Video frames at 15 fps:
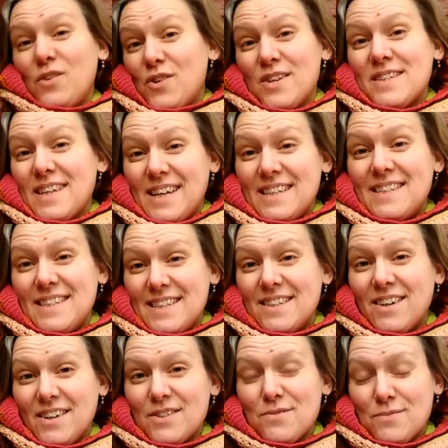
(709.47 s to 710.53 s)
course I did
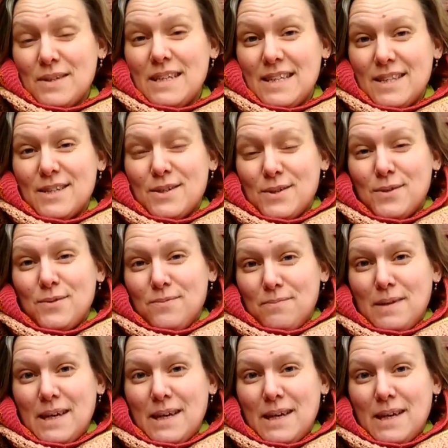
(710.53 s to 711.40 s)
not read the whole